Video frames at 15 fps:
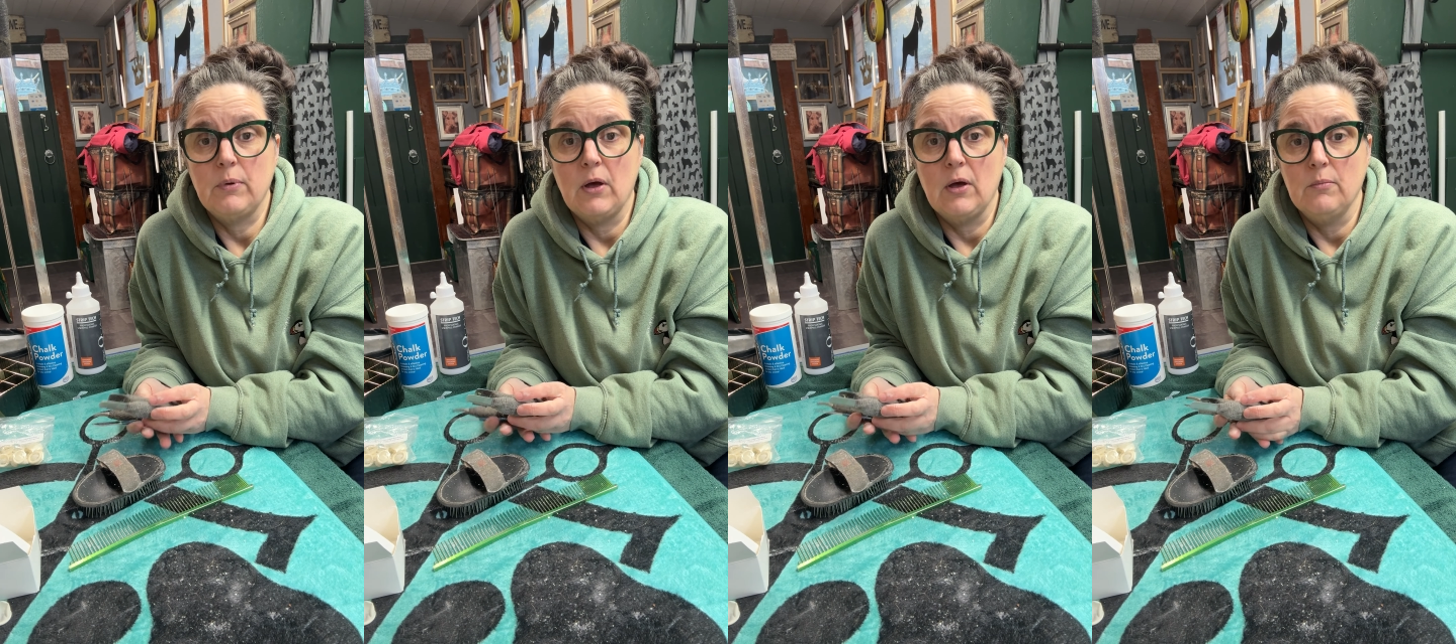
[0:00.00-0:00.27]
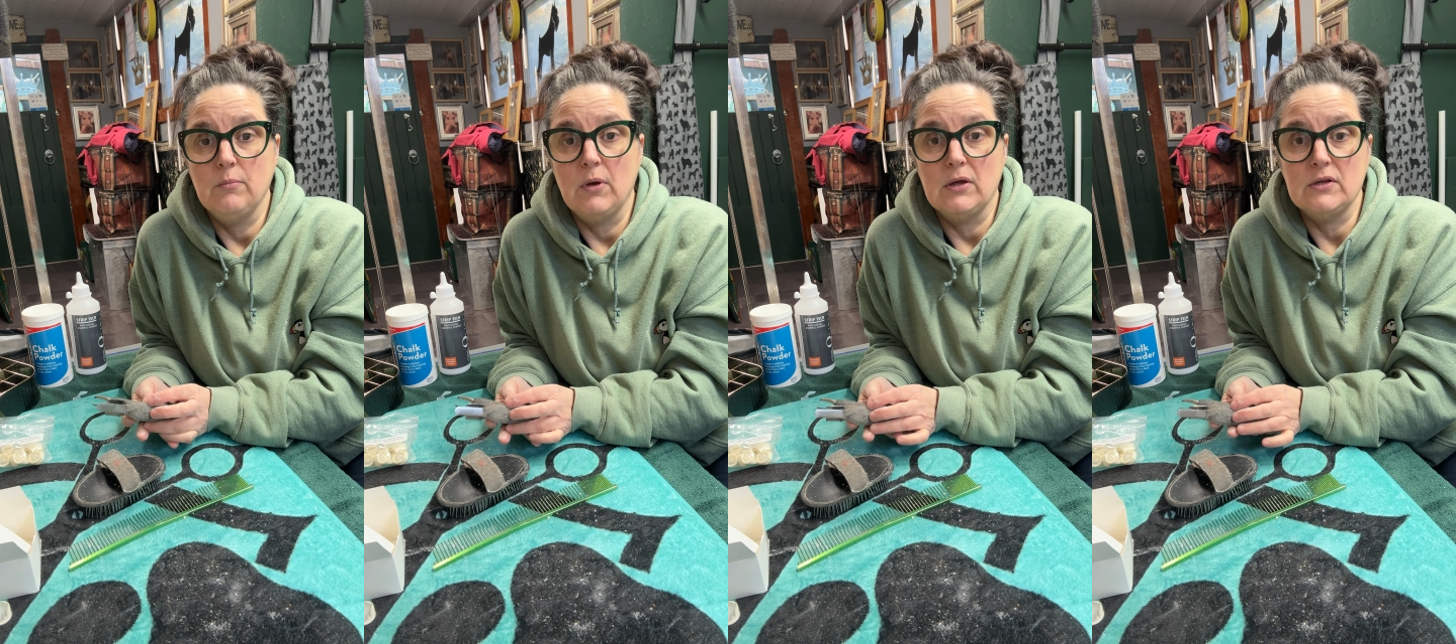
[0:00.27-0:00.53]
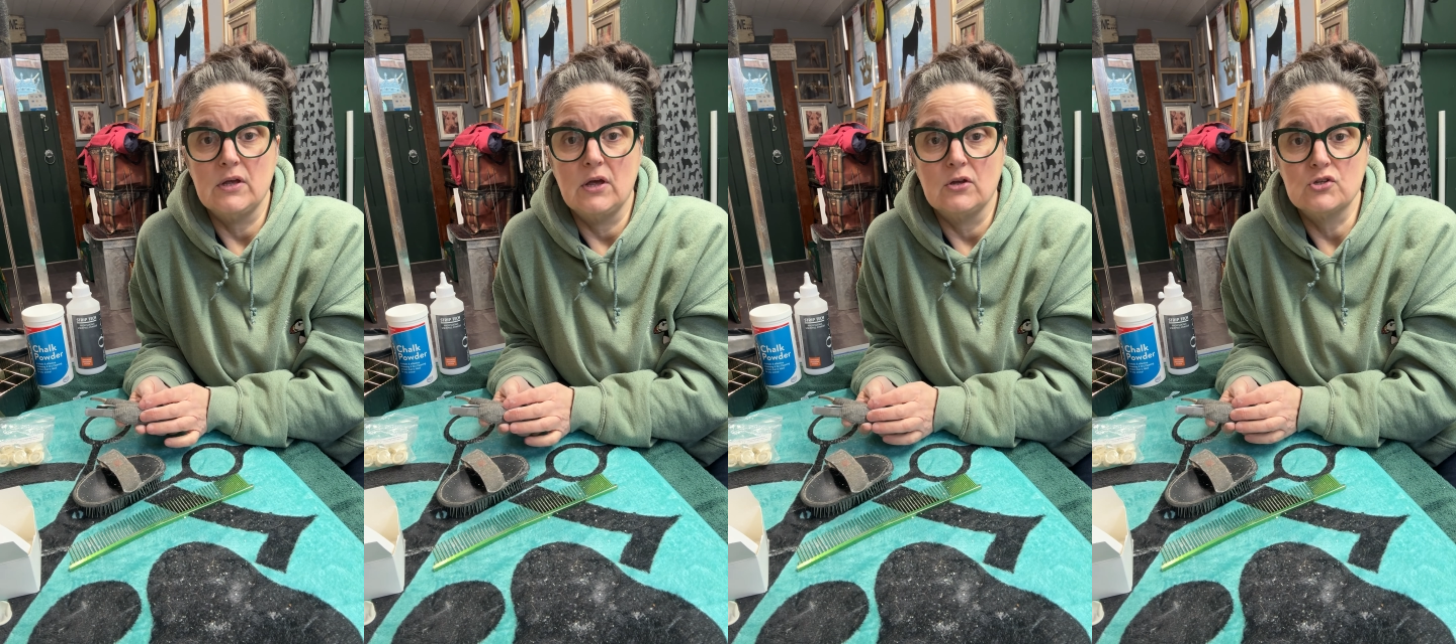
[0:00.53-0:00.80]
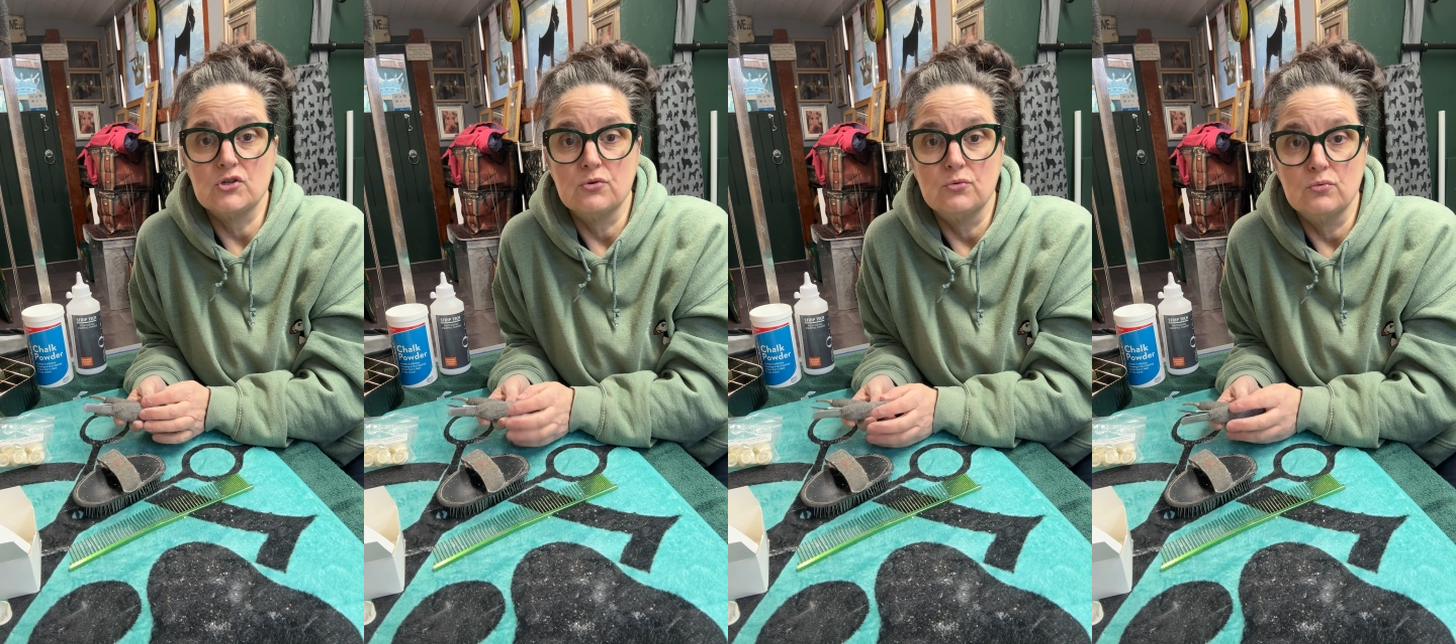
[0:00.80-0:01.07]
a
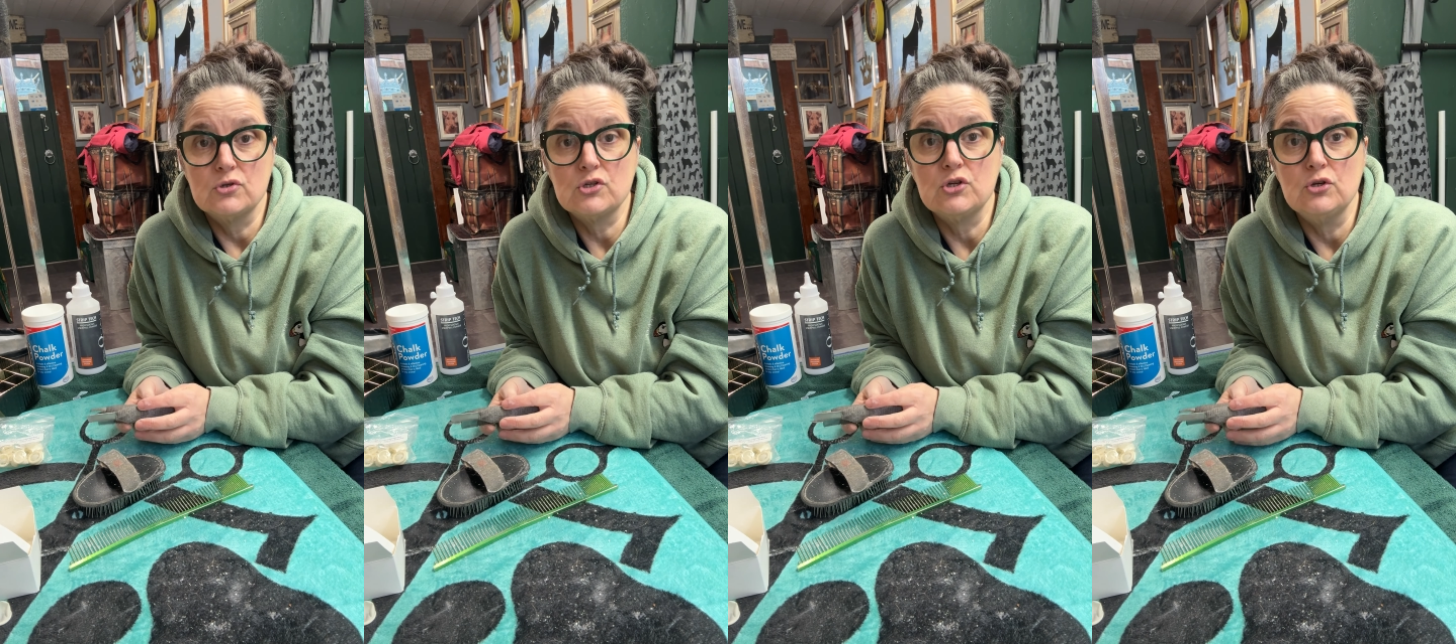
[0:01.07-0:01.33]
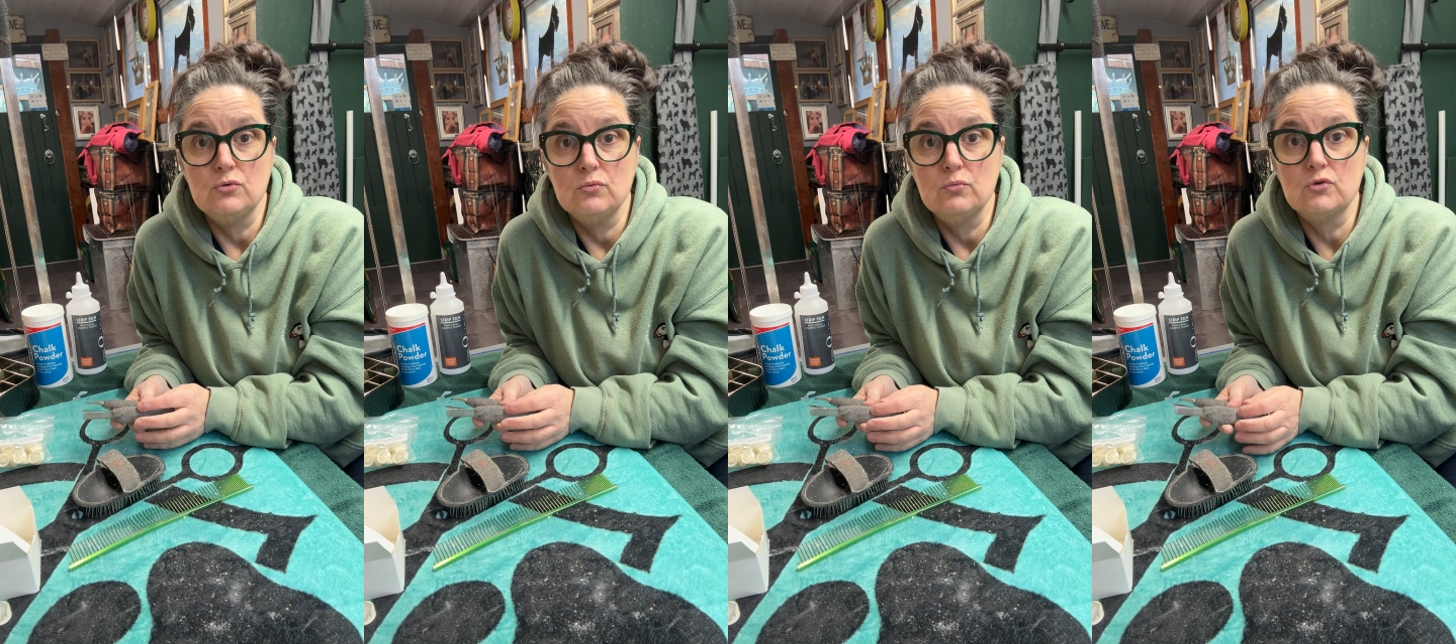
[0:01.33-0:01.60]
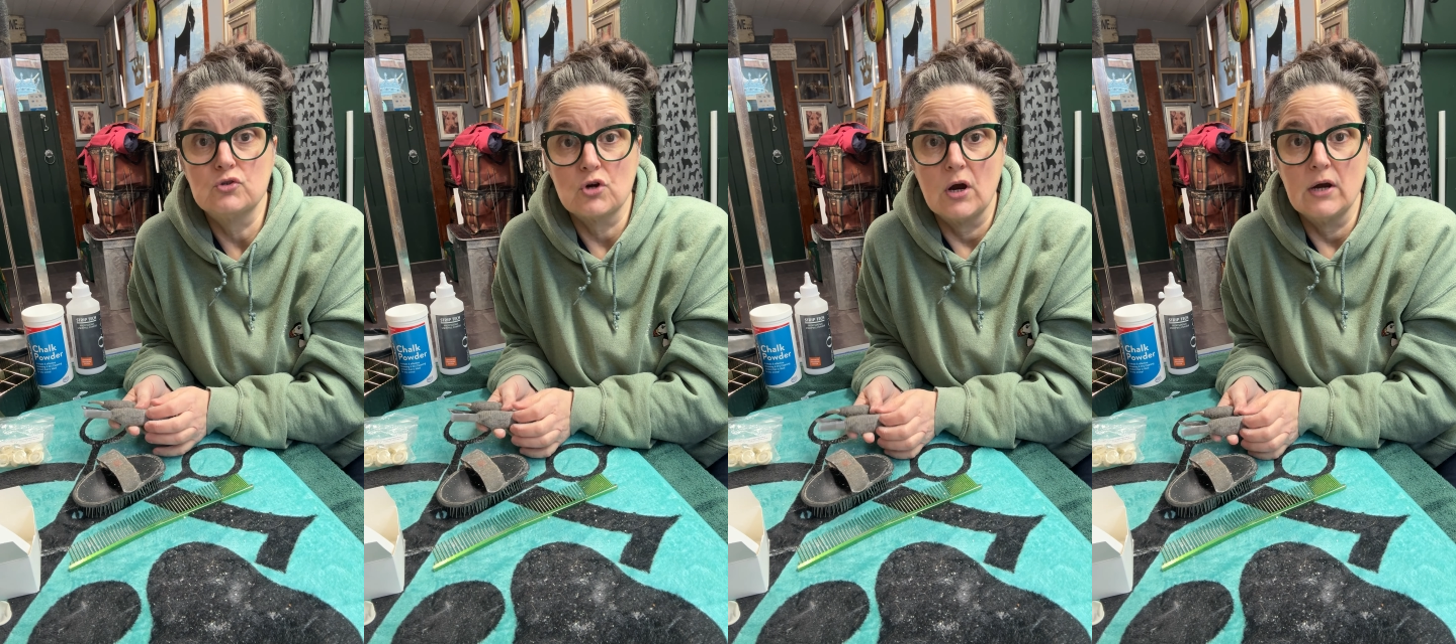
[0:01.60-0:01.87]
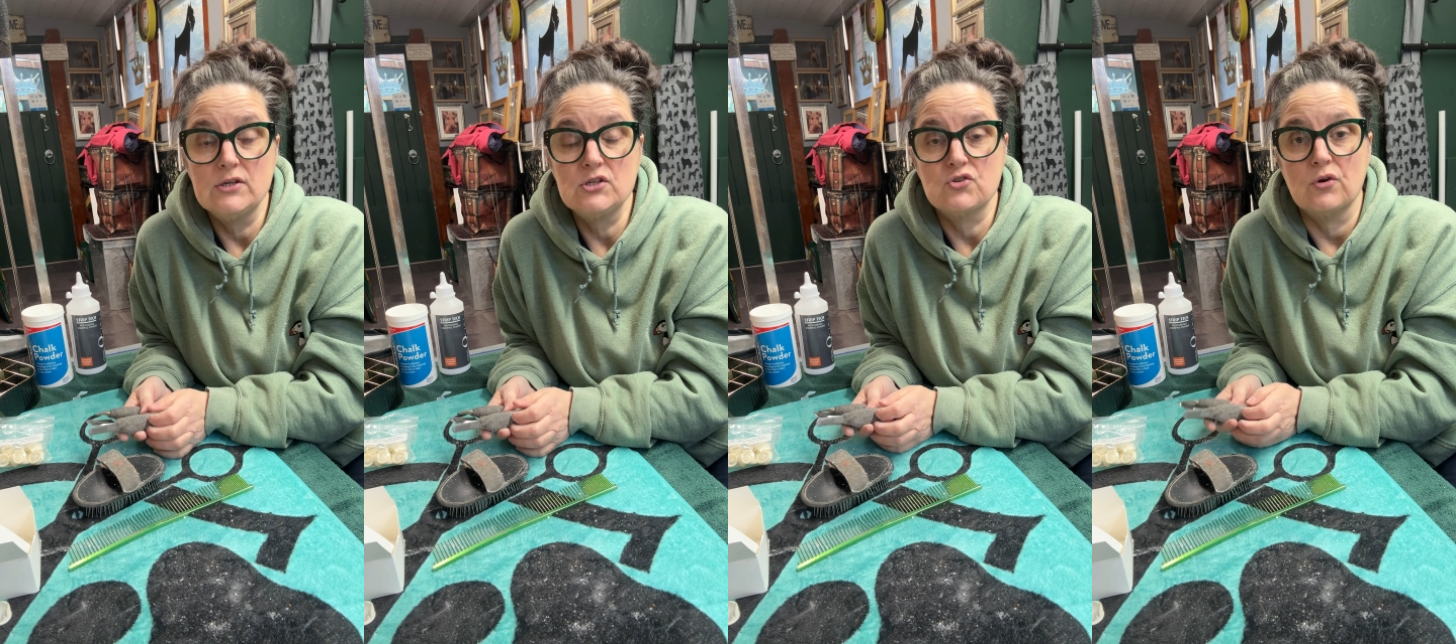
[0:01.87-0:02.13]
tool to
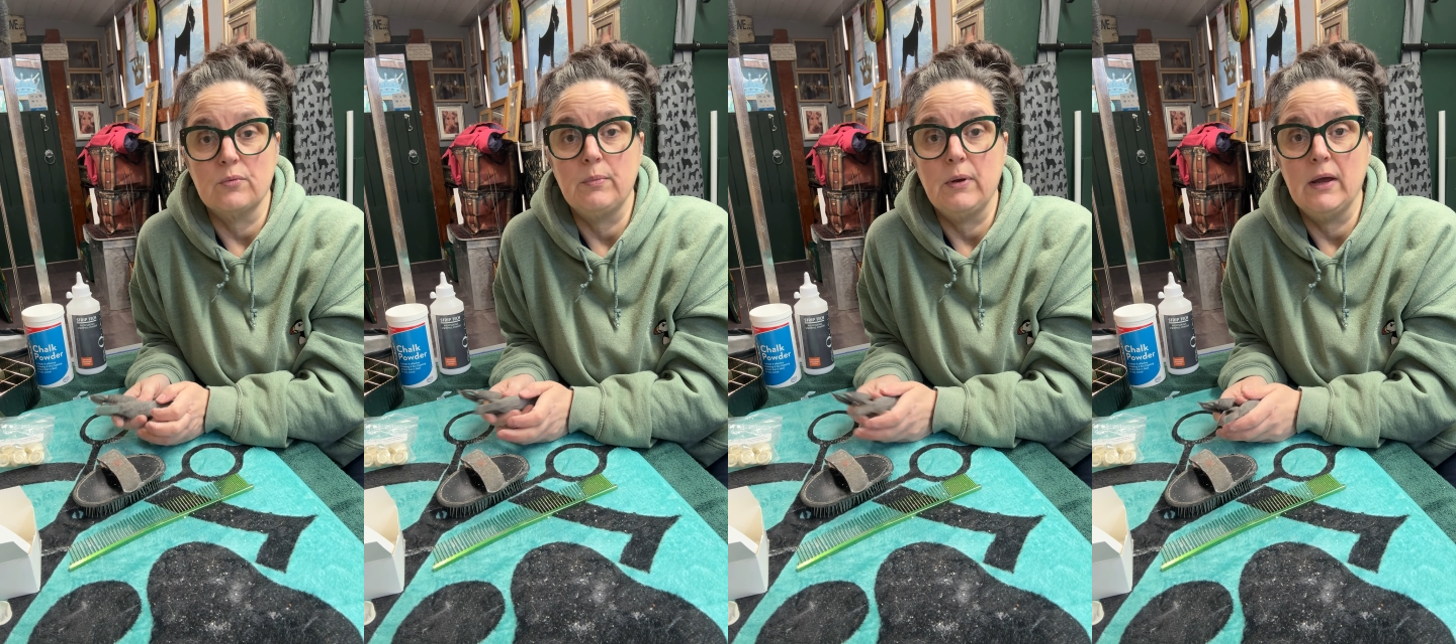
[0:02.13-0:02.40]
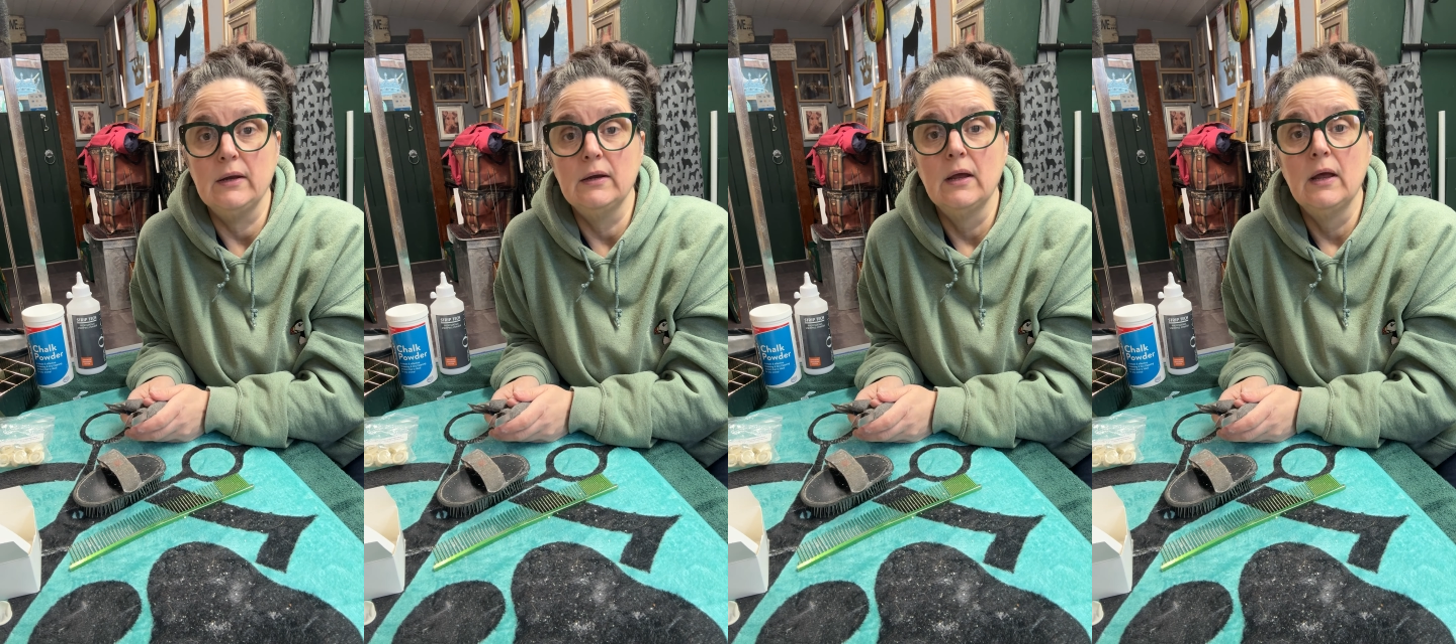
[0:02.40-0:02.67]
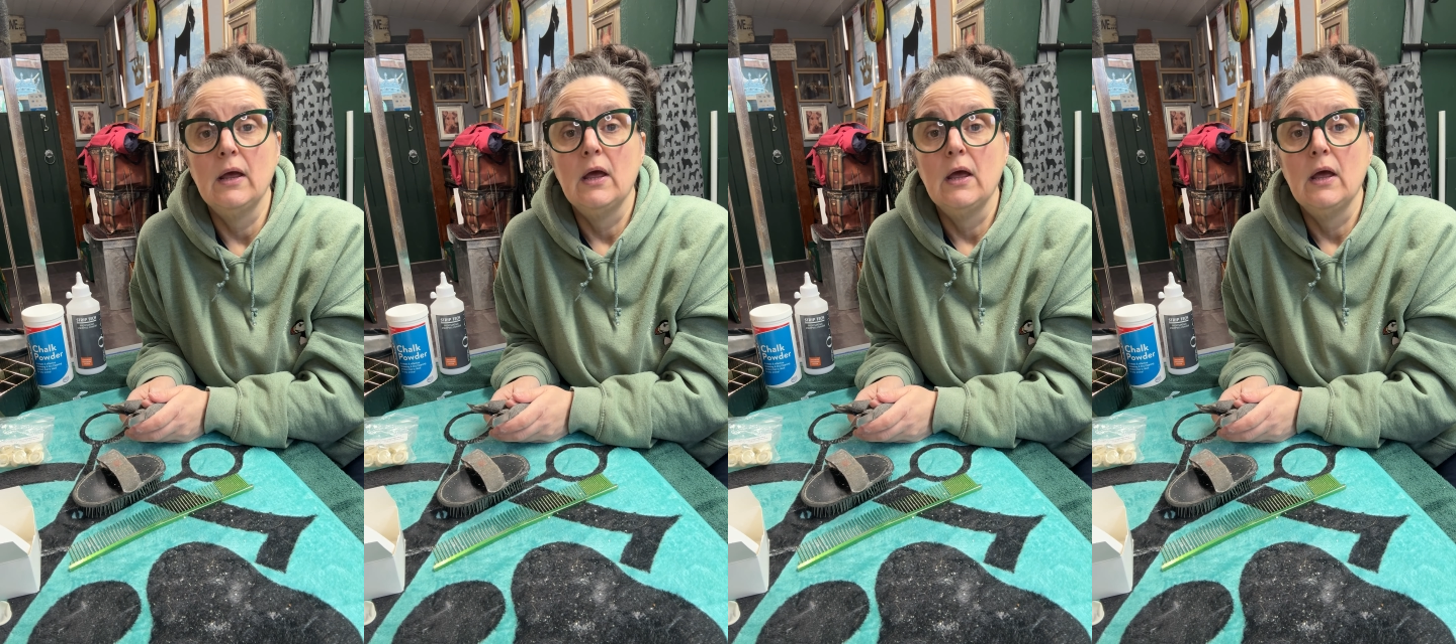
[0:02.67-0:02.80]
try stripping,